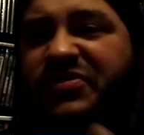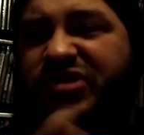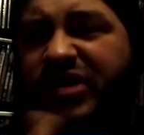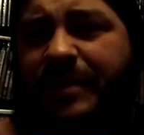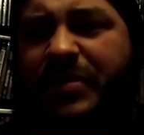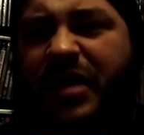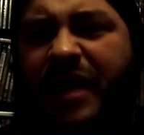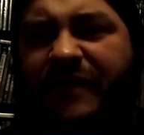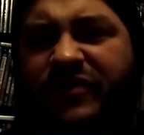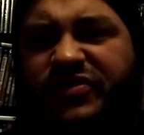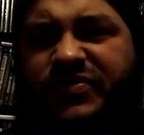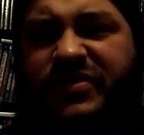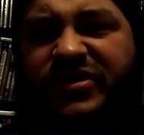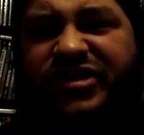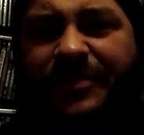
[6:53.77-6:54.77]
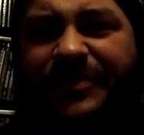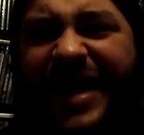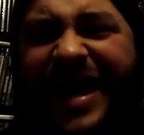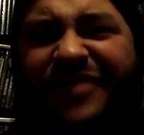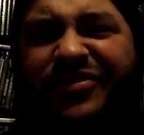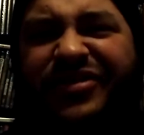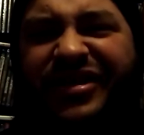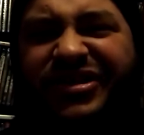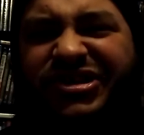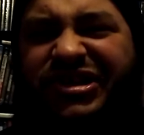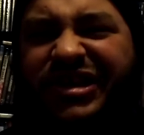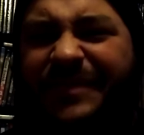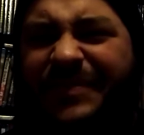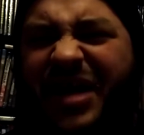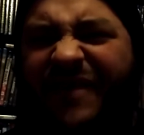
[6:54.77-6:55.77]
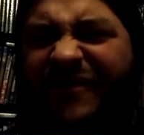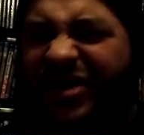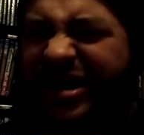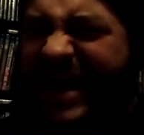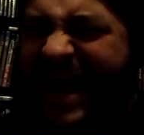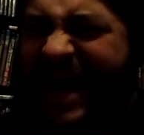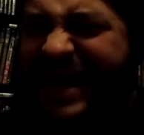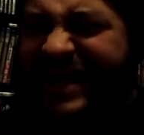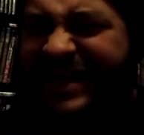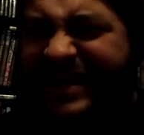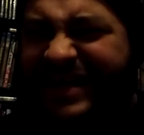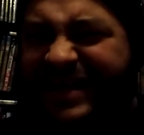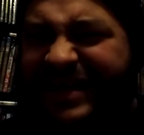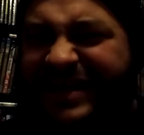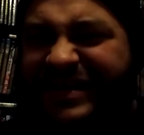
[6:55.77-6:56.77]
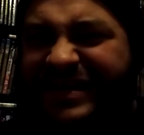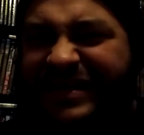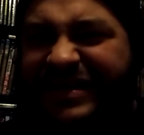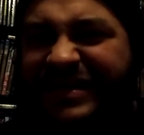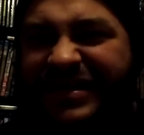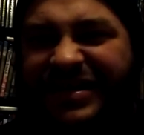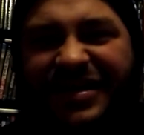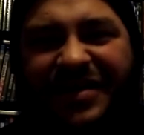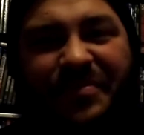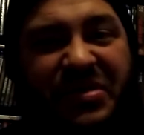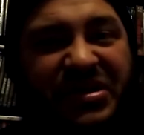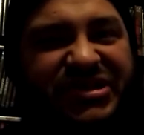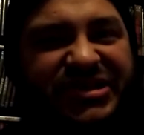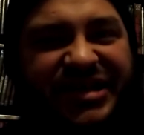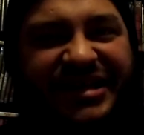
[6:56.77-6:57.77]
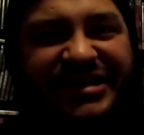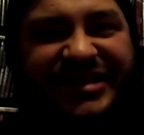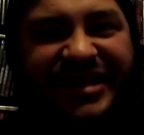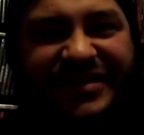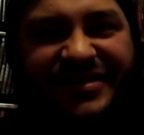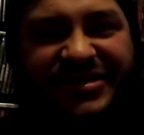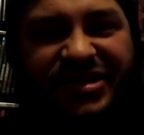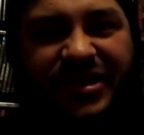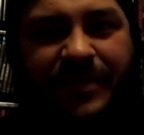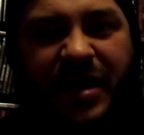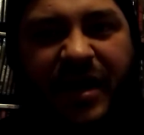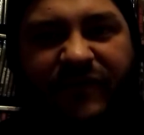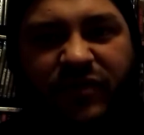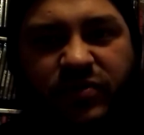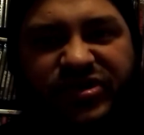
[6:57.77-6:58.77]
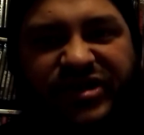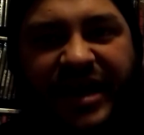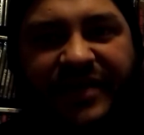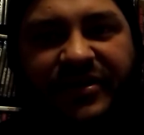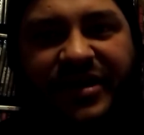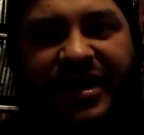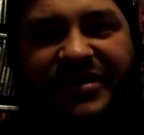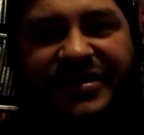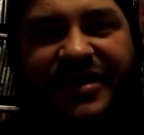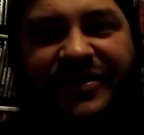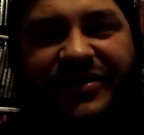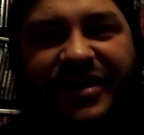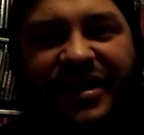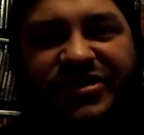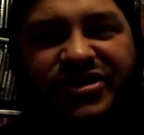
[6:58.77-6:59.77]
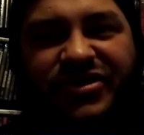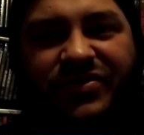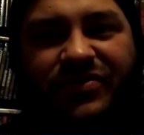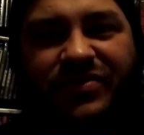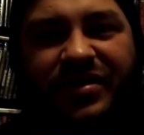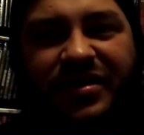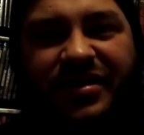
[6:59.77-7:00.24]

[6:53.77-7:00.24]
slip covers with this. I'm not really a slip cover guy, but it's nice to get the slip cover of Silent Night, Deadly Night Two.